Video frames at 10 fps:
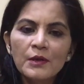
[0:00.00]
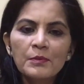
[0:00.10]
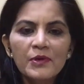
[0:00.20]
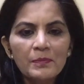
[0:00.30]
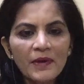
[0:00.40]

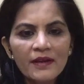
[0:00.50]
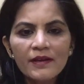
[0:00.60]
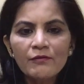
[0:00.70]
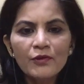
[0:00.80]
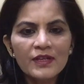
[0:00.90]

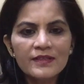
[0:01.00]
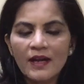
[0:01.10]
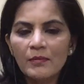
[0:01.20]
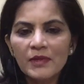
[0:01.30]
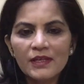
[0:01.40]
preparing for
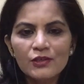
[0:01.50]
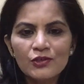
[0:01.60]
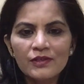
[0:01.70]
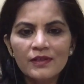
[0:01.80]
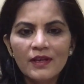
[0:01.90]

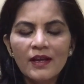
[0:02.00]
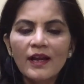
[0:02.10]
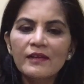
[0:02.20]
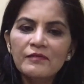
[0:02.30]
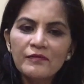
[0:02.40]
examination
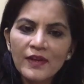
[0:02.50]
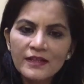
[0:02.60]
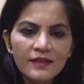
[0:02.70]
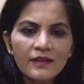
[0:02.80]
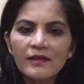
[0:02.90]
and
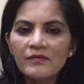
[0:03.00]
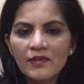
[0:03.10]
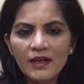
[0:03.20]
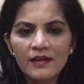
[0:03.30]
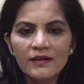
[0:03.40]
facing them well.